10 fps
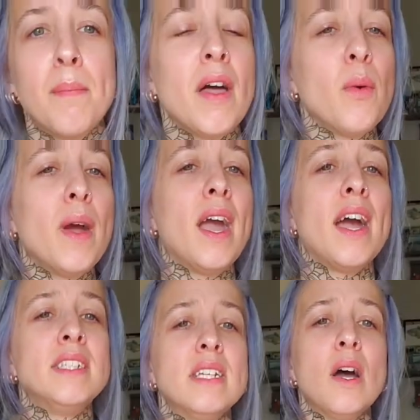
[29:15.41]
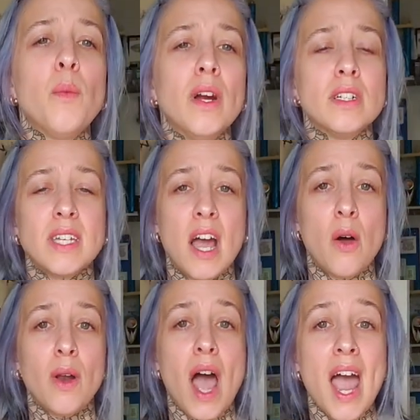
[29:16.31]
By the way, I did not wear it
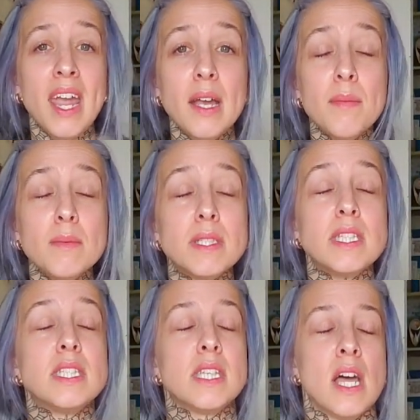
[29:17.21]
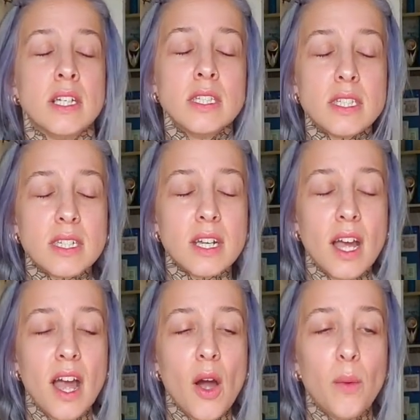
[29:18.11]
down. I am obsessed
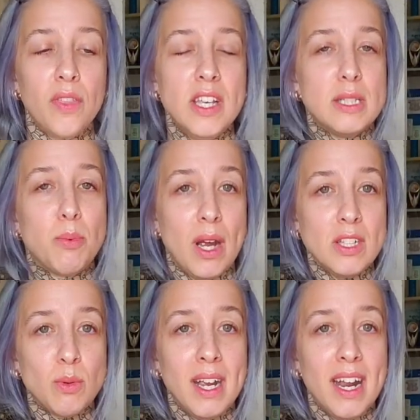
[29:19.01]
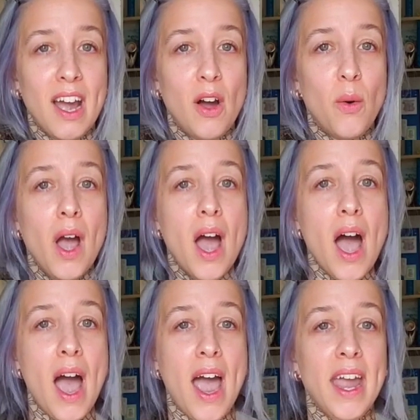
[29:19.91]
with these braids right now.
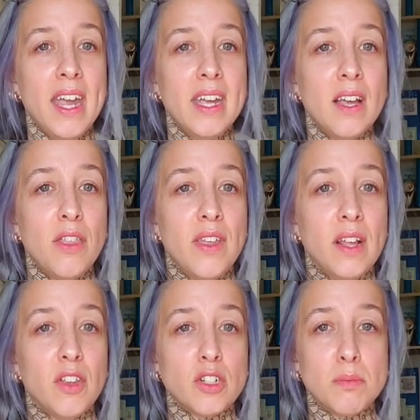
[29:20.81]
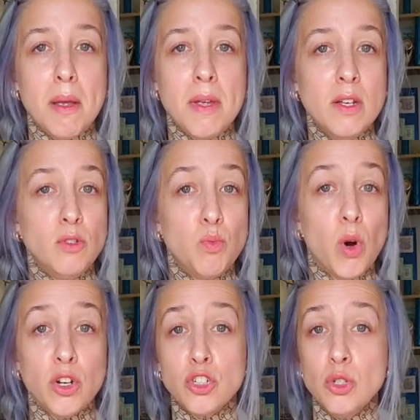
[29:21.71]
I think there's maybe
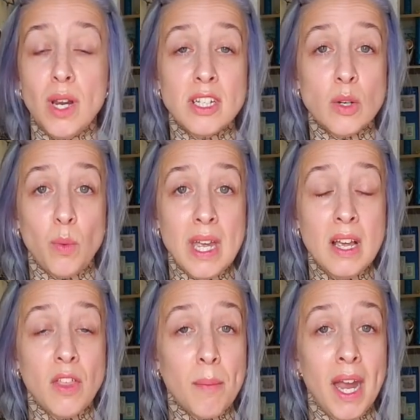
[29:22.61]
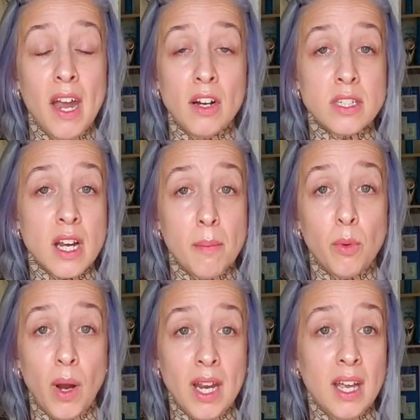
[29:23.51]
1 or 2 days a week that my hair is not
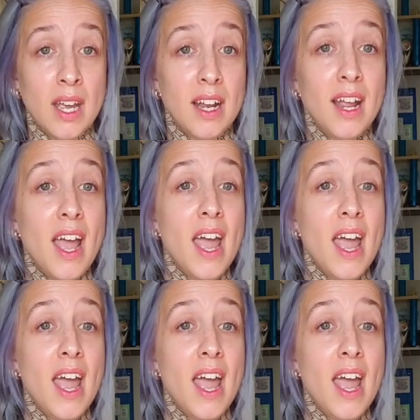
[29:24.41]
braided.